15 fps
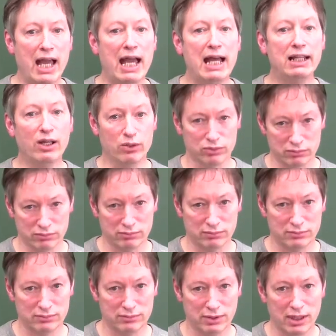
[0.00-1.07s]

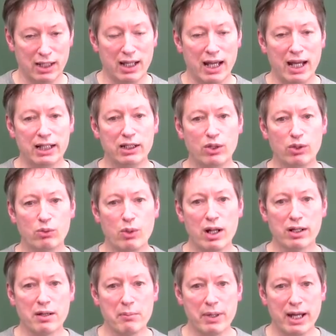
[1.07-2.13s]
Hello. Hello and
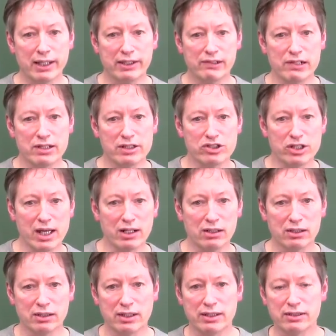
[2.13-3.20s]
welcome back here to the
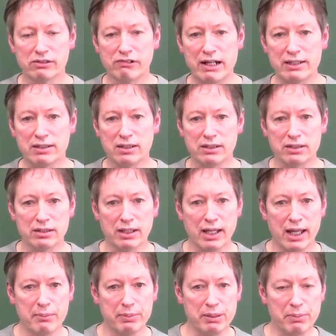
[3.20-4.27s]
channel. It's great
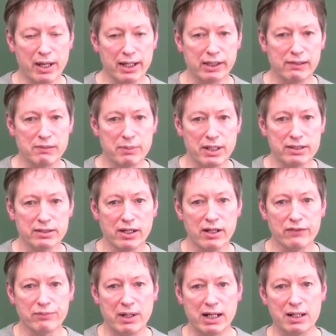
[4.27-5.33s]
to be back here
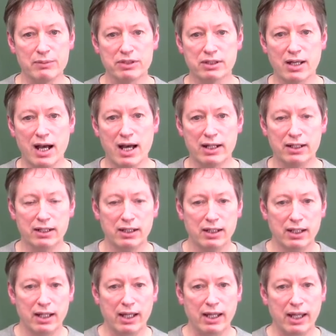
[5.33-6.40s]
myself. My name's Scott,
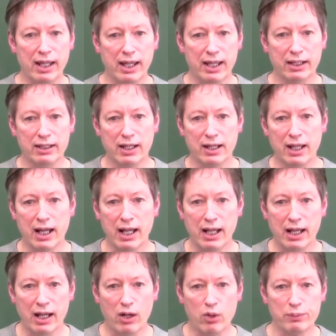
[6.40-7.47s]
and
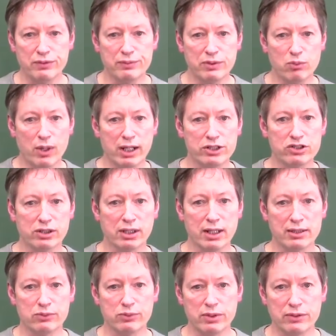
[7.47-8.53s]
I hope you've been watching
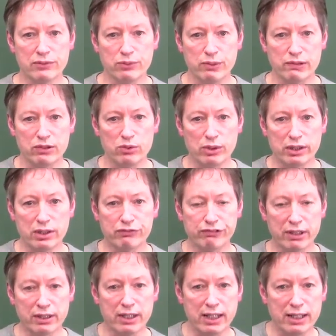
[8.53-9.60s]
as we were doing
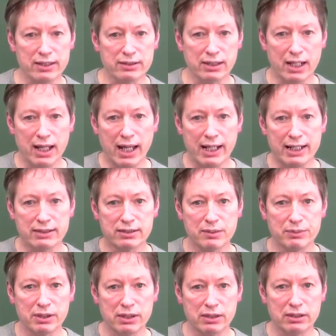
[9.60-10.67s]
different things. And I got
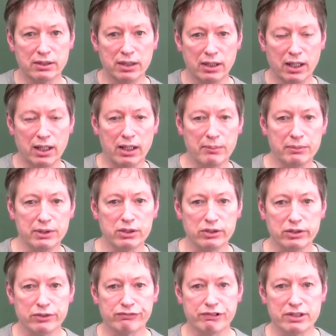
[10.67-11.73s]
something a
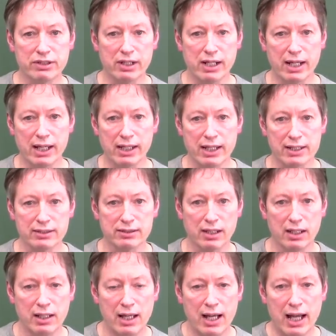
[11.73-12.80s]
little different today, I
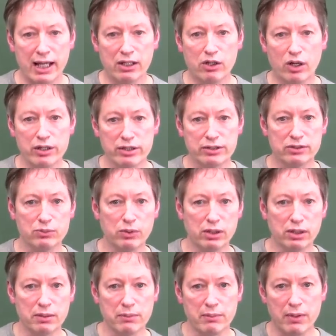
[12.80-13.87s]
guess. I call this
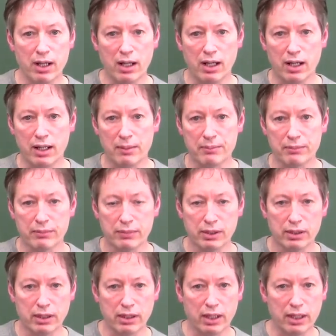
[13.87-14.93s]
one
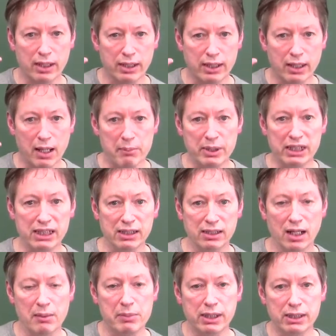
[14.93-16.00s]
a
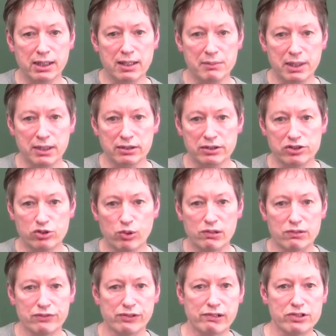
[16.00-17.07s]
mini. I mean, it's a
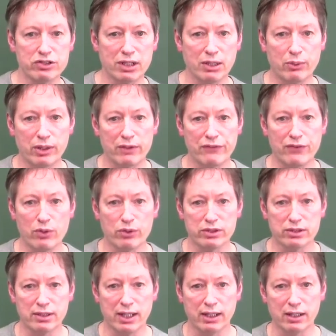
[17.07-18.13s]
shorter version. I want to
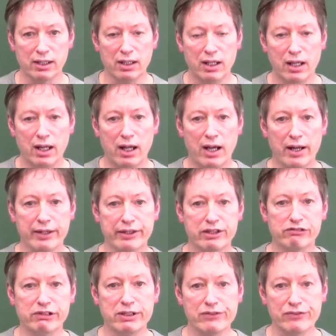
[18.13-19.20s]
focus on
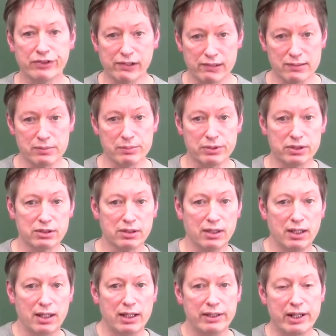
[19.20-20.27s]
3 verbs
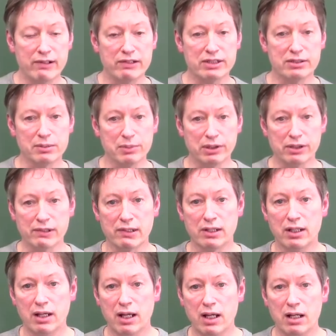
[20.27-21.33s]
that are
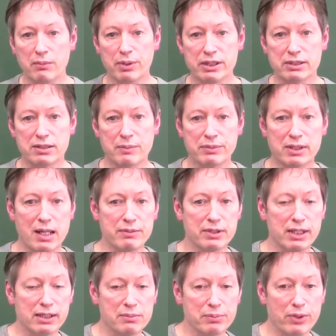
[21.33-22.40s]
similar, but sometimes
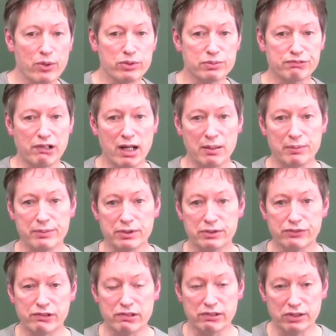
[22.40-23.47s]
they can pose problems
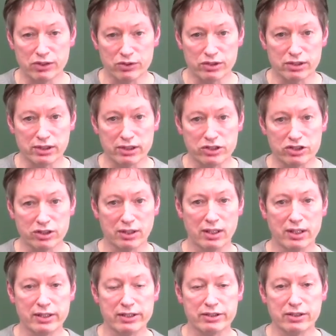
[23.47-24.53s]
for the usage.
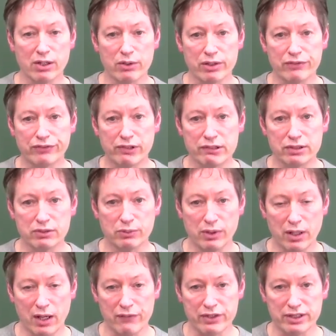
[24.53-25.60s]
So the
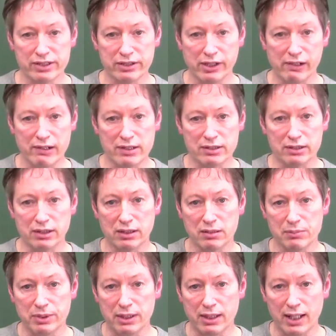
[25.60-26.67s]
first of this series is going
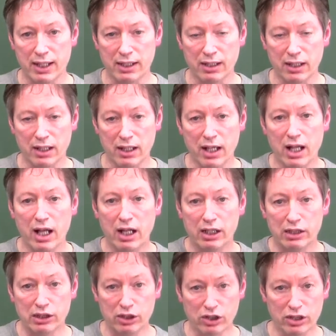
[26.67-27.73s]
to be on
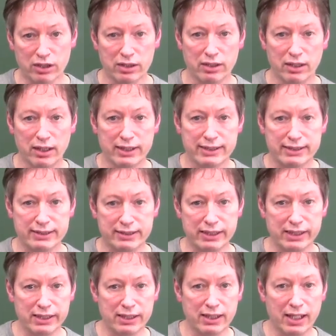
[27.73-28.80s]
look,
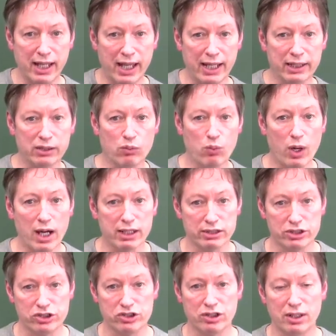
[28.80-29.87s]
see, and
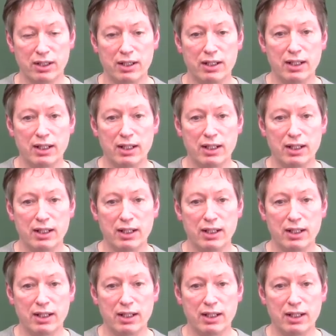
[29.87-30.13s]
watch.